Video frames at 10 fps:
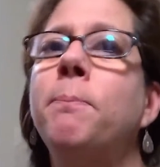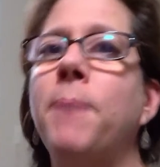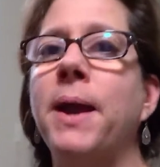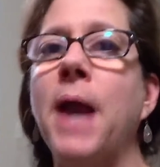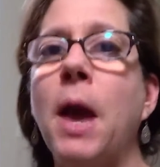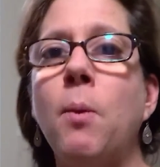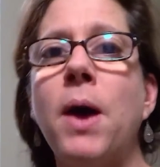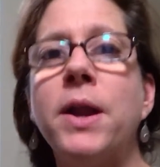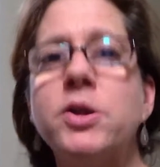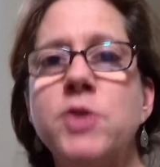But I
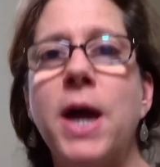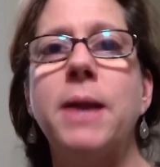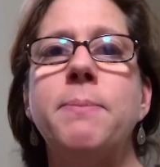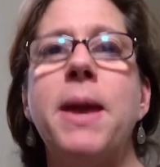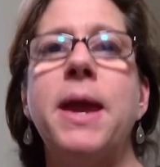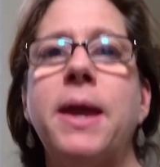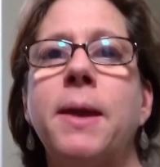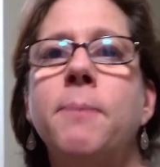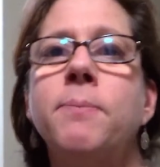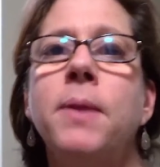want to try to
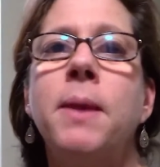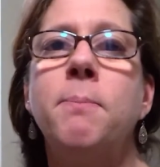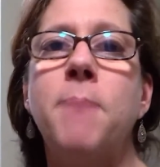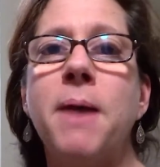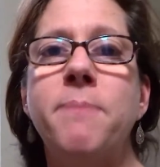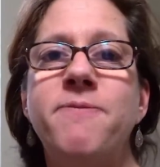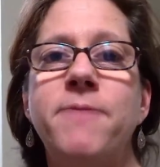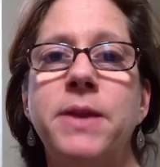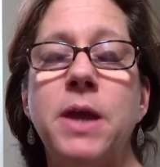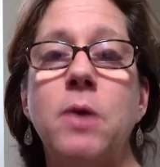make my
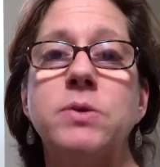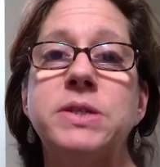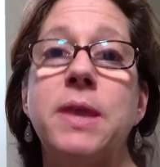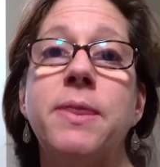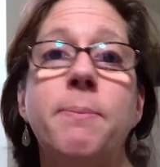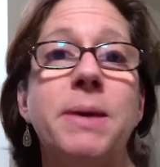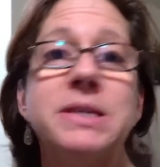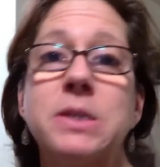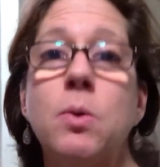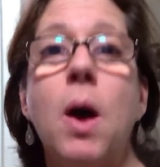videos the
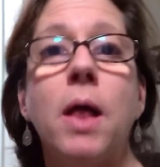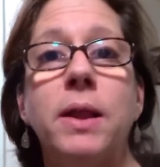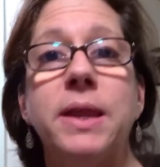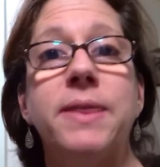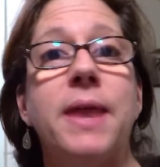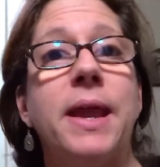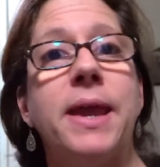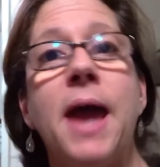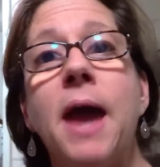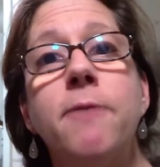best quality that I
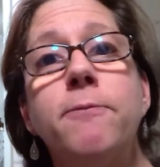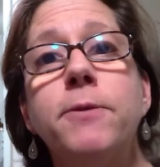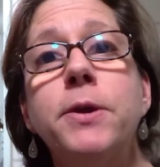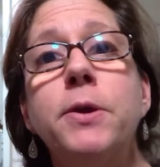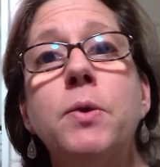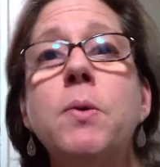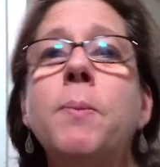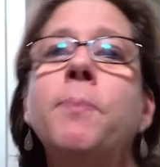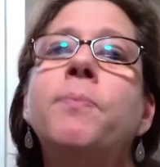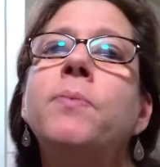can for
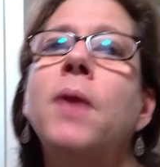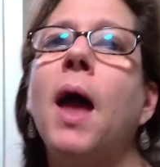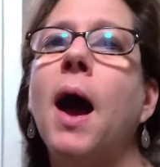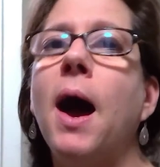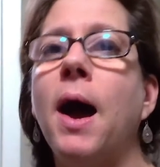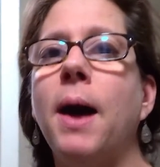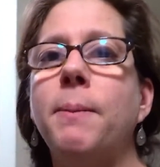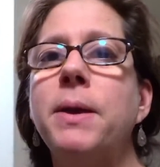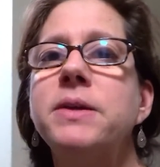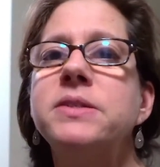you.
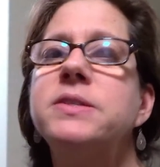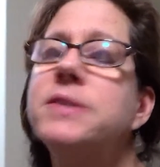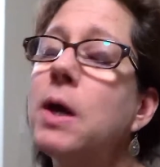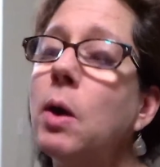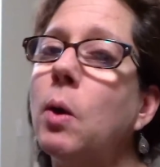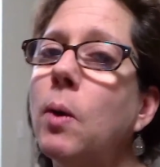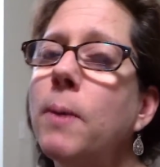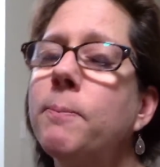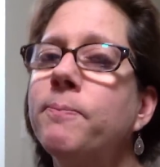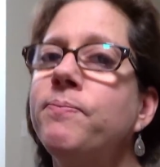
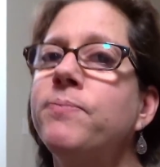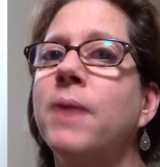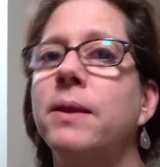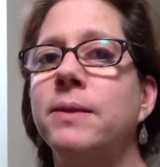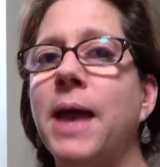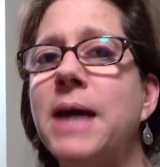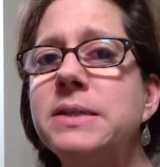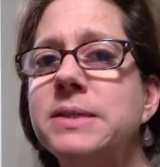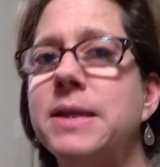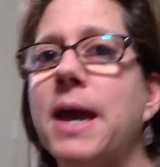So
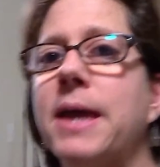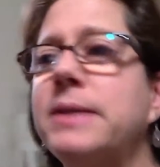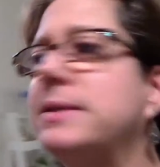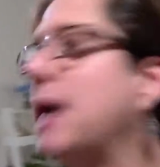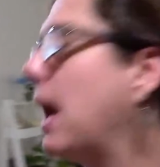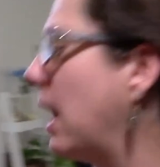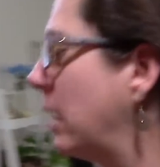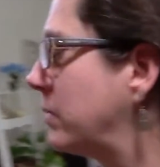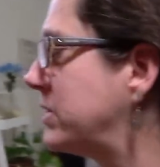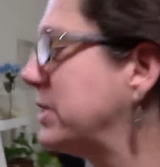last night
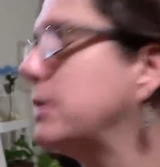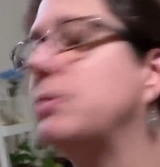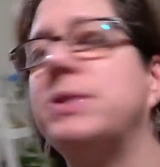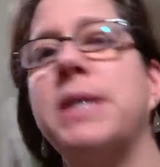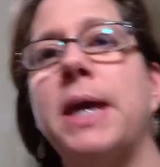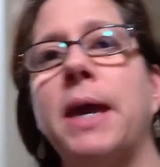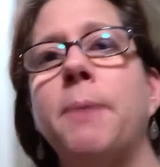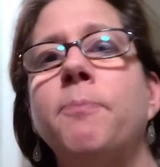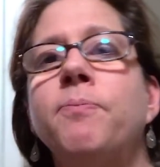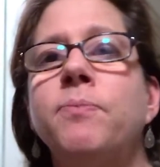I was
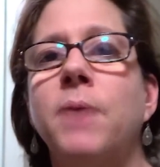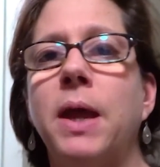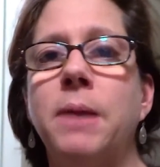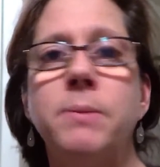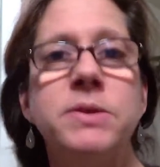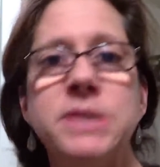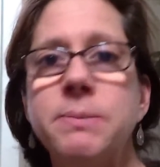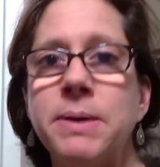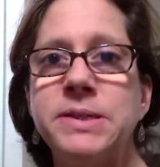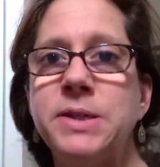using, and I'm
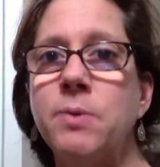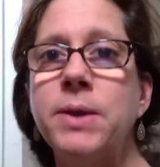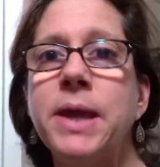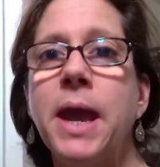using my Sony